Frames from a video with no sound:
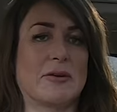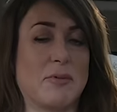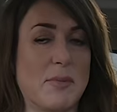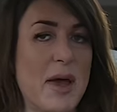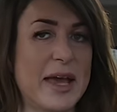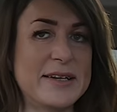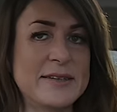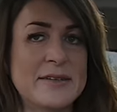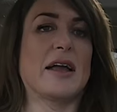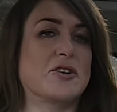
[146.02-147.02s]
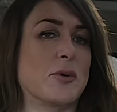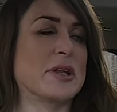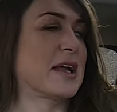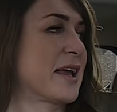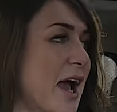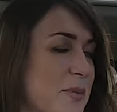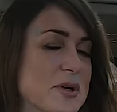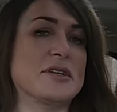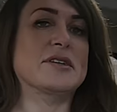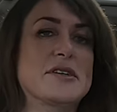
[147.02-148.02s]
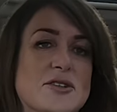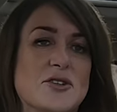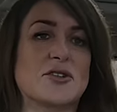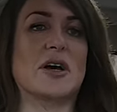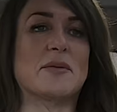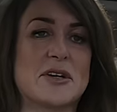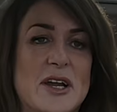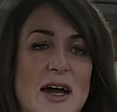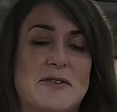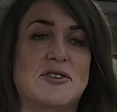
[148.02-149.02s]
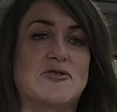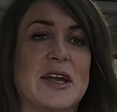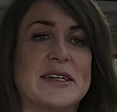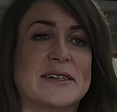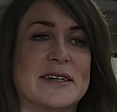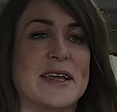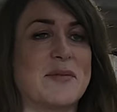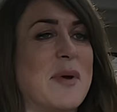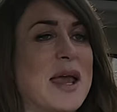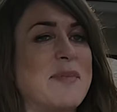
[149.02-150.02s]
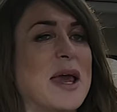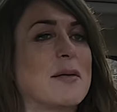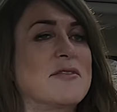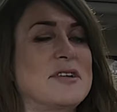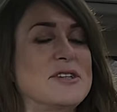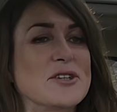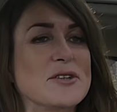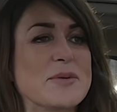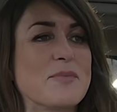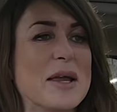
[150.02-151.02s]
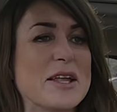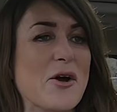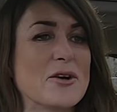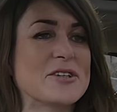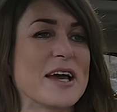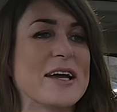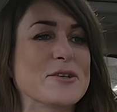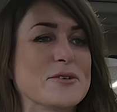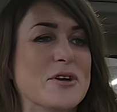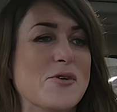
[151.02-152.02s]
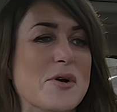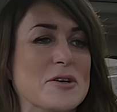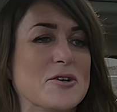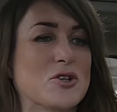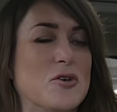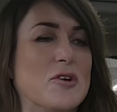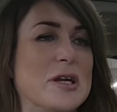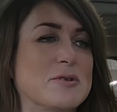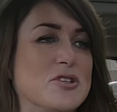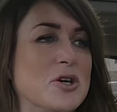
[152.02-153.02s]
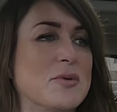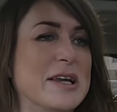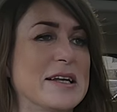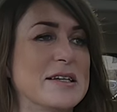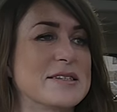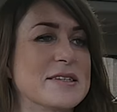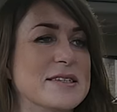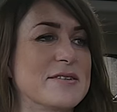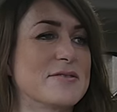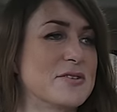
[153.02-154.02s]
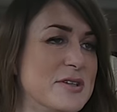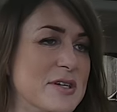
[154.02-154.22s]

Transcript: like remain, and I don't want that to happen. So I'm gonna have it drained, and that may become a video. It might not. I don't know. I'm not sure if you're allowed to show needles and stuff on